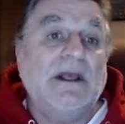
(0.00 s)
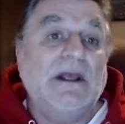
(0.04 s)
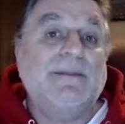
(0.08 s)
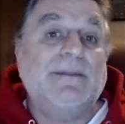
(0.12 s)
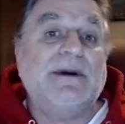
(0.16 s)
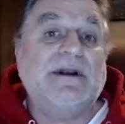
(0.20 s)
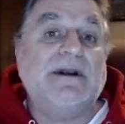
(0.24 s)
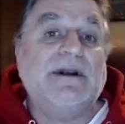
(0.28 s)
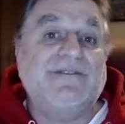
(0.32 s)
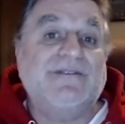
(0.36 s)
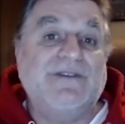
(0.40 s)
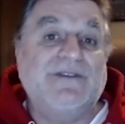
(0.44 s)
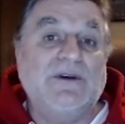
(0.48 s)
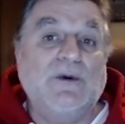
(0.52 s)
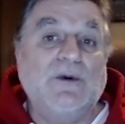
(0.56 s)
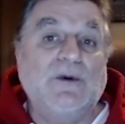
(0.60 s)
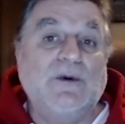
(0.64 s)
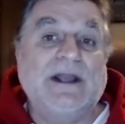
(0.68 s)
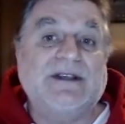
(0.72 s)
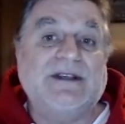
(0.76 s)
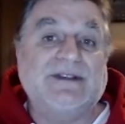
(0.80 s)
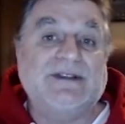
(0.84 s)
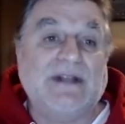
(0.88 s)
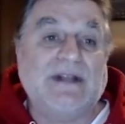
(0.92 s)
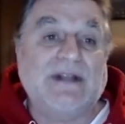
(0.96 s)
But a few
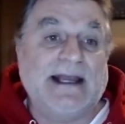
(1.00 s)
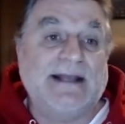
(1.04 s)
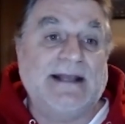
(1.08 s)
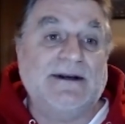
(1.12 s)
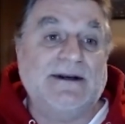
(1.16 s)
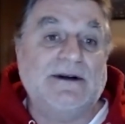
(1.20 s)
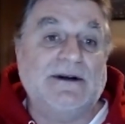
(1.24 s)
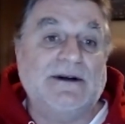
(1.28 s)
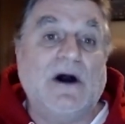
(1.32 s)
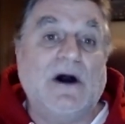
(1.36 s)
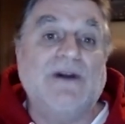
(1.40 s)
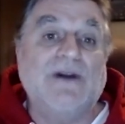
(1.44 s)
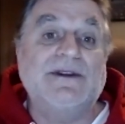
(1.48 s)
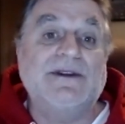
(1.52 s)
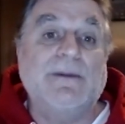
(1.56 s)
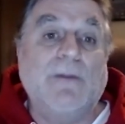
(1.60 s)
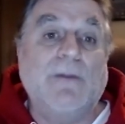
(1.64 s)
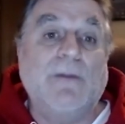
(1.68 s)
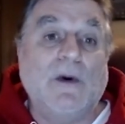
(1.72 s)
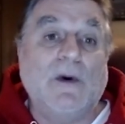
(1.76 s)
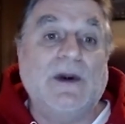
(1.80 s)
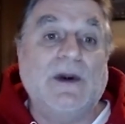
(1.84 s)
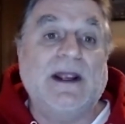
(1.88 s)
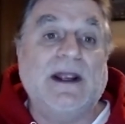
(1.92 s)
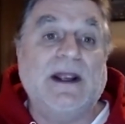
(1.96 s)
weeks later, on the
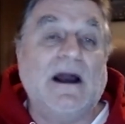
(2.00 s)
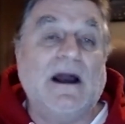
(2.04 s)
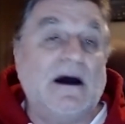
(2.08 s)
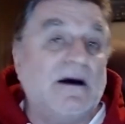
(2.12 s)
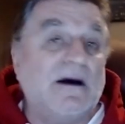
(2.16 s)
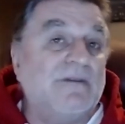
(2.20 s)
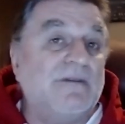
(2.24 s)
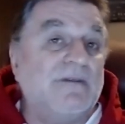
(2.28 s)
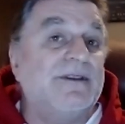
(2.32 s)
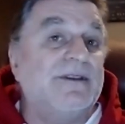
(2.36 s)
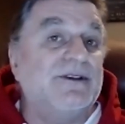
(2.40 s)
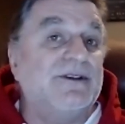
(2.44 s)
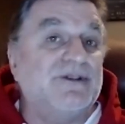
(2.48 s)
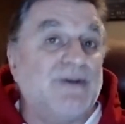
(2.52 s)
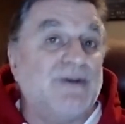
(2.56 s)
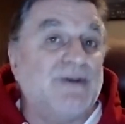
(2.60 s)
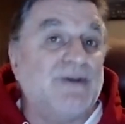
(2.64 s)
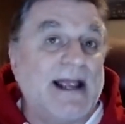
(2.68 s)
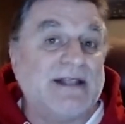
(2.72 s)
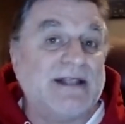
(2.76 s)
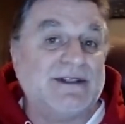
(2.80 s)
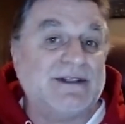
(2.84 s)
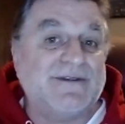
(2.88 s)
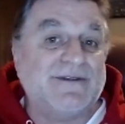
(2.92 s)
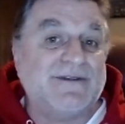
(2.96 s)
morning of the
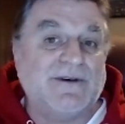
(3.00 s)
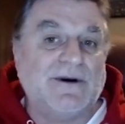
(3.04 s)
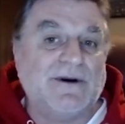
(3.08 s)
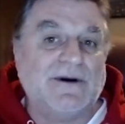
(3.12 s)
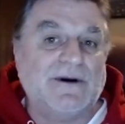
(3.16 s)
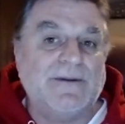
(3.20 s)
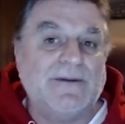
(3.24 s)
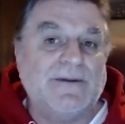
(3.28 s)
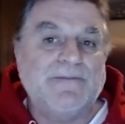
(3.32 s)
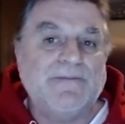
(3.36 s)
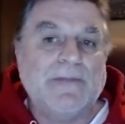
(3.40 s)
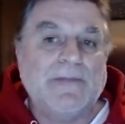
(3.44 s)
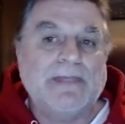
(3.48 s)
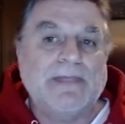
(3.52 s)
transfer,